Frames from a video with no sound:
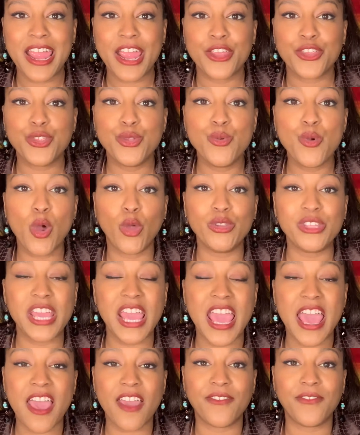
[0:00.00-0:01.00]
You only
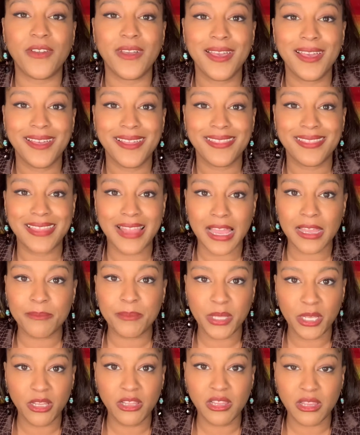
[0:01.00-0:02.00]
have
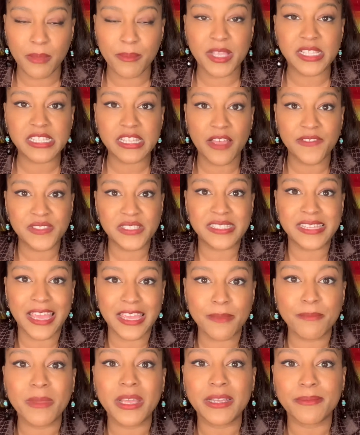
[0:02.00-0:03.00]
liability limits of
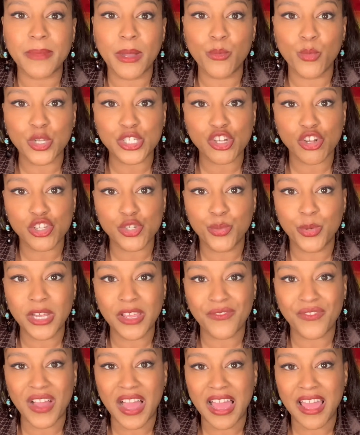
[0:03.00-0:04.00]
state minimum, which are
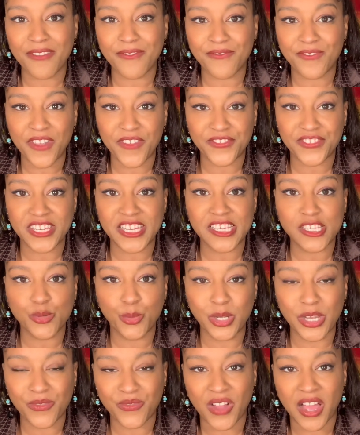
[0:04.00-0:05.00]
25, 50,
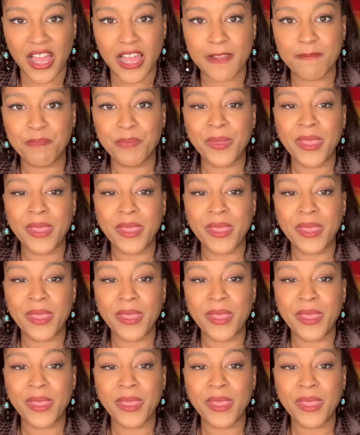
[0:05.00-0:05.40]
25.